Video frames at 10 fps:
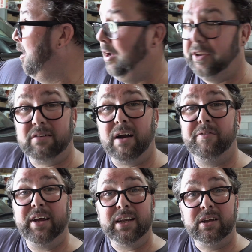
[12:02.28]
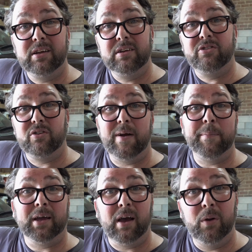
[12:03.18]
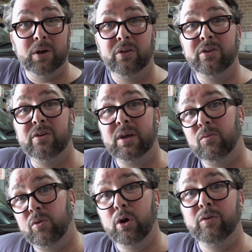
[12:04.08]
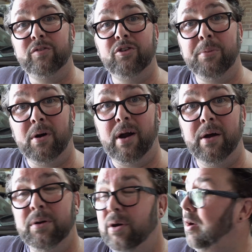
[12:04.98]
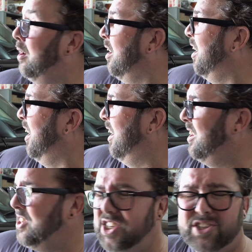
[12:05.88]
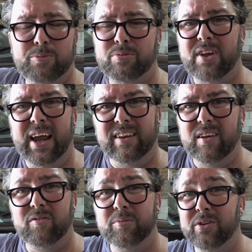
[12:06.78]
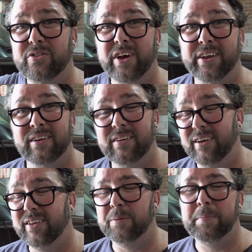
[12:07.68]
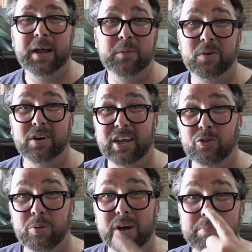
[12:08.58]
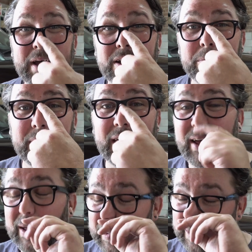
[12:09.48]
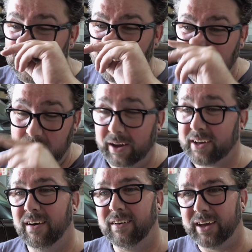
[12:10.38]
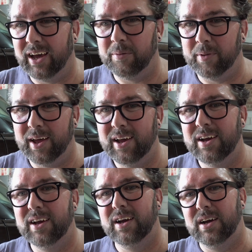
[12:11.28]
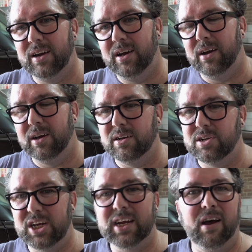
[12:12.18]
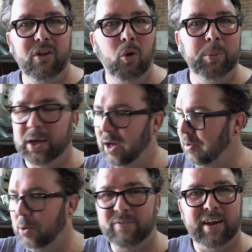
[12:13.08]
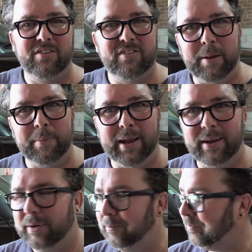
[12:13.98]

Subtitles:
of the graphene ceramic coating on the roof tomorrow, just to protect it from the sun. The paintwork is pretty bad up there. I can't get up there. She can't normally get up there without a step ladder.